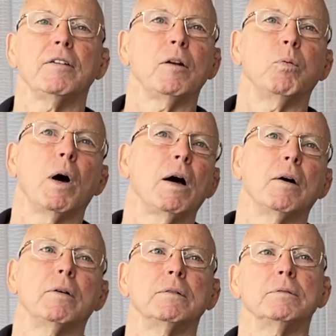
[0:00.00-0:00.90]
Said,
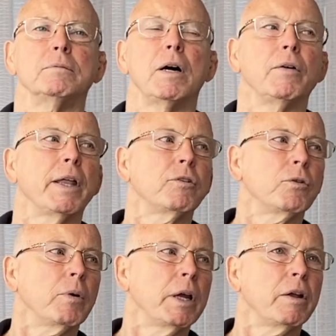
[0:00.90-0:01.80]
wow, that's
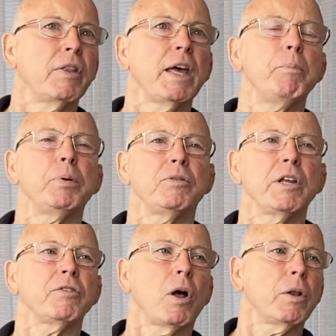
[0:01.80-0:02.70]
great. And they
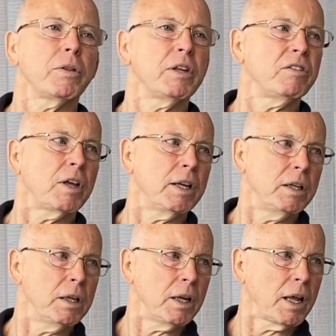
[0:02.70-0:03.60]
possessed all the things I
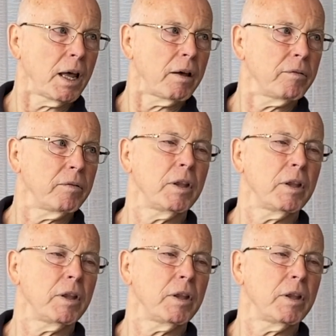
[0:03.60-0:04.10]
didn't have.